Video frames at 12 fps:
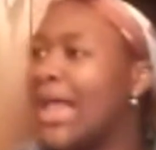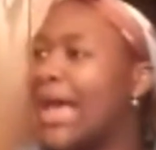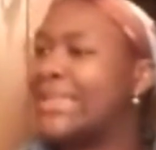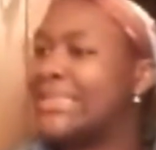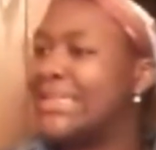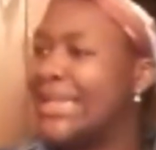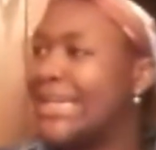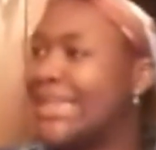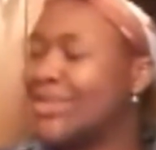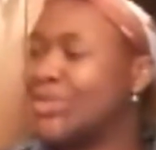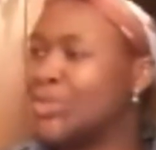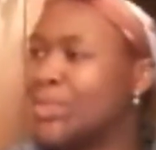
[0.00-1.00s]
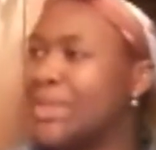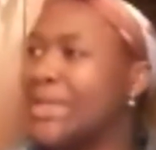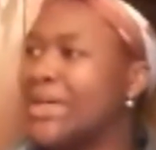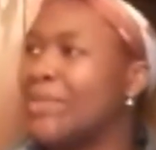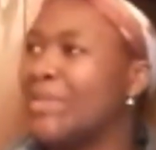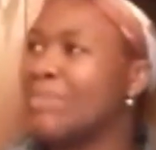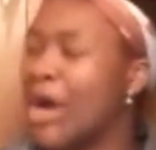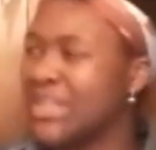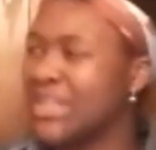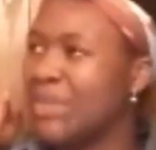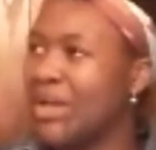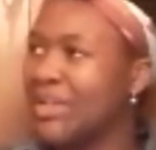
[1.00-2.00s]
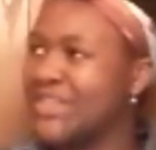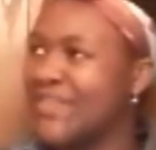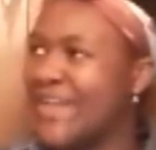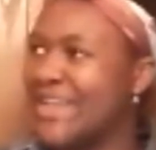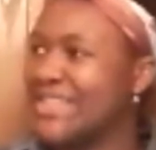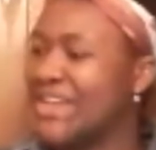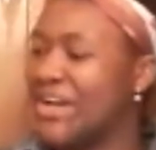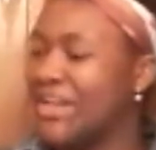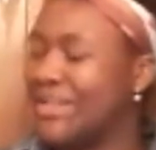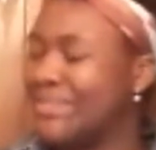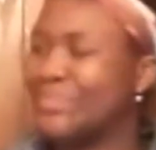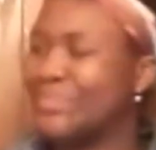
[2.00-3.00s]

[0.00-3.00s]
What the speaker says: a skinny little twig with Martin Butler's face on it.